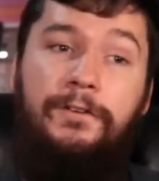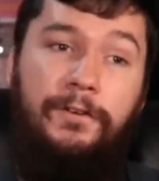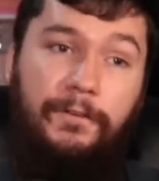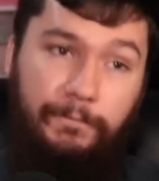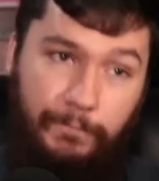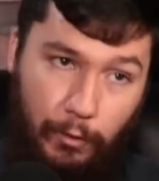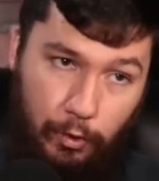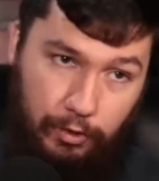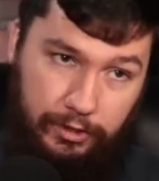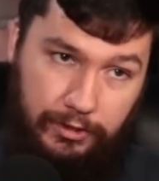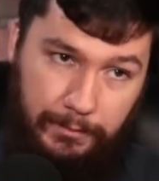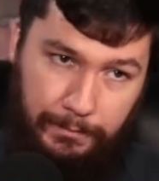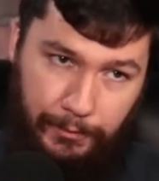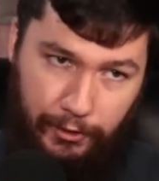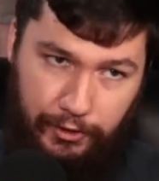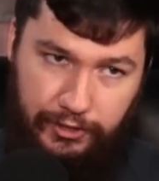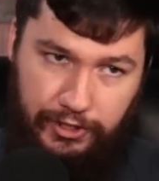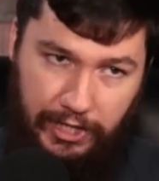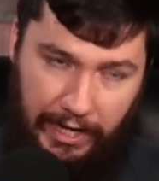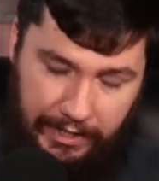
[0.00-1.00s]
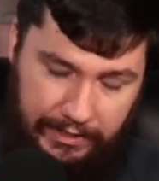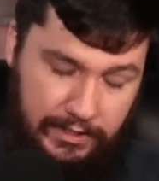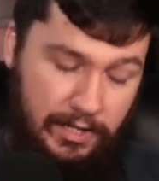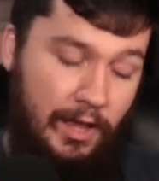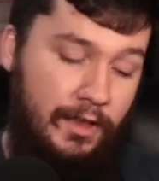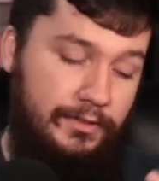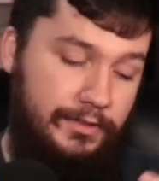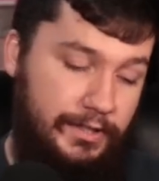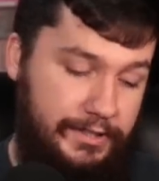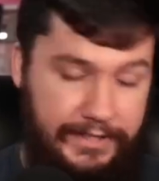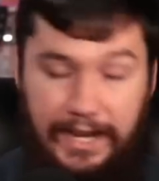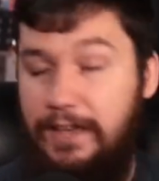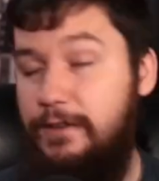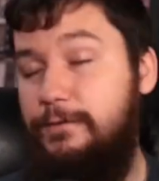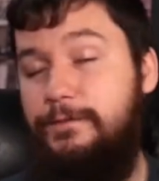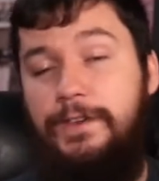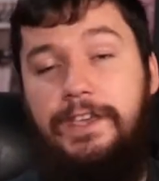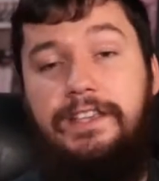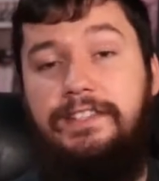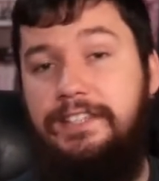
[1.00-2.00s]
fork the project. The
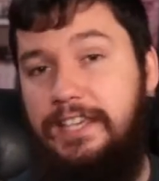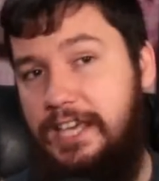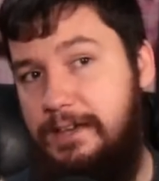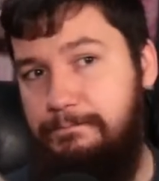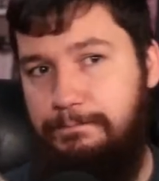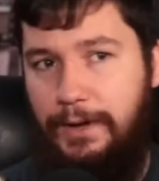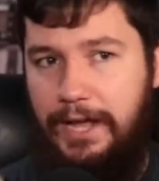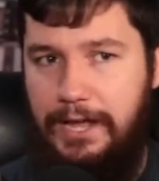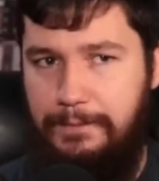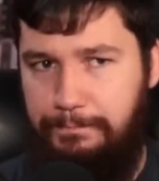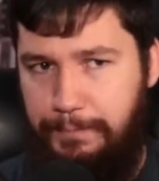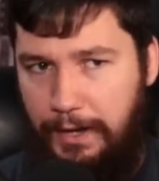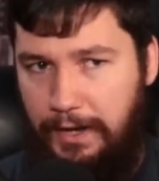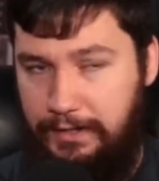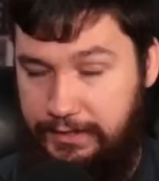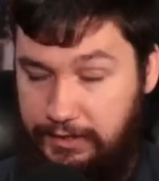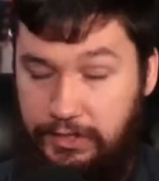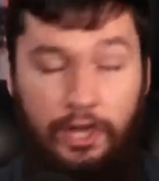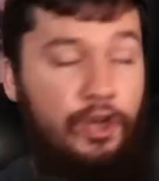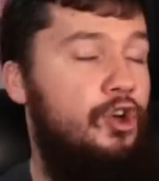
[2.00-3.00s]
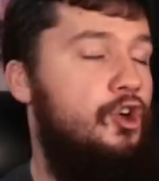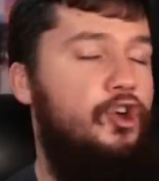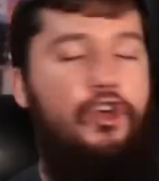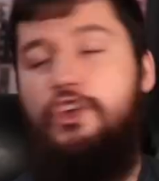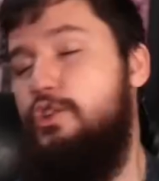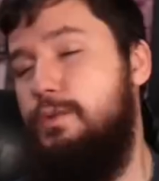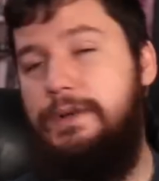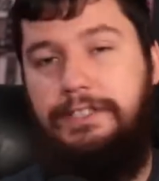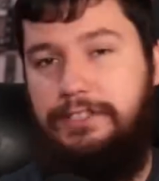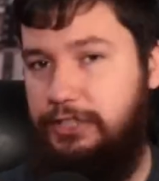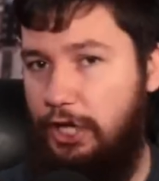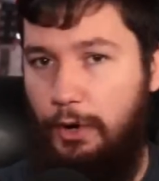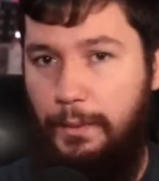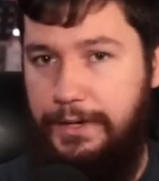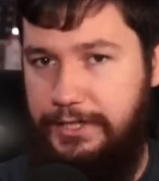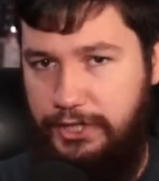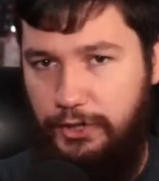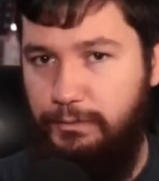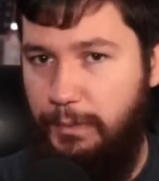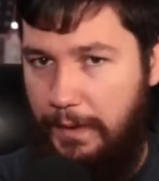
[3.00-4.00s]
dev is hit by a bus, who is
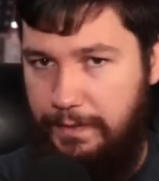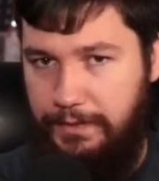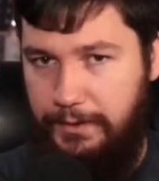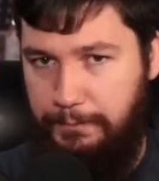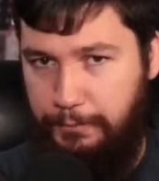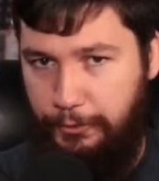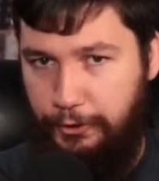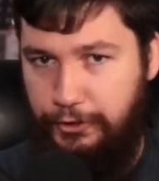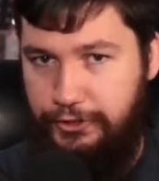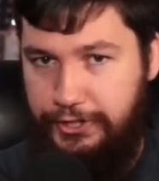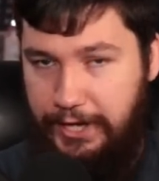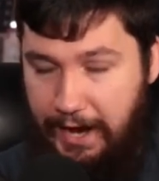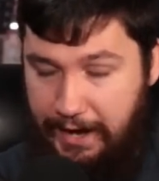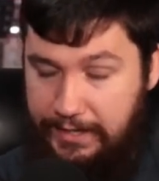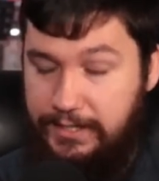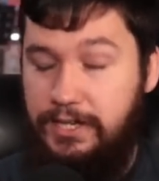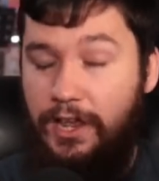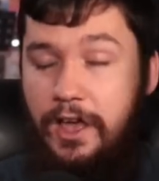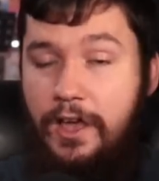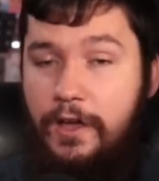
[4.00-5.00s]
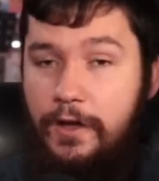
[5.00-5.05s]
going to run the project?